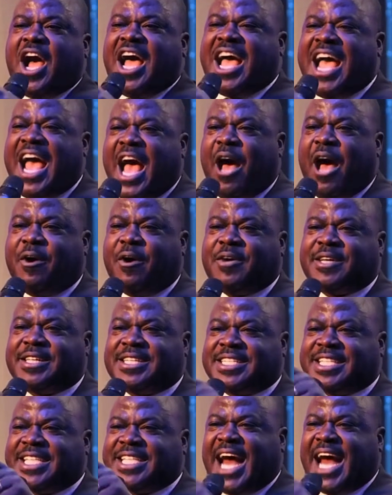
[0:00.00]
sir, yes, sir.
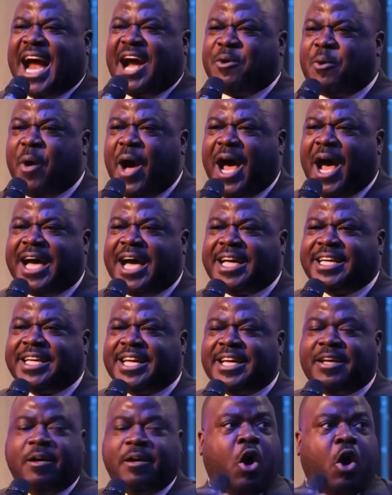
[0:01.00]
So I just saw you
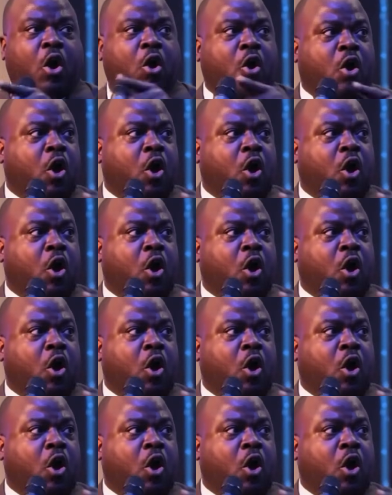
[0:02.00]
on our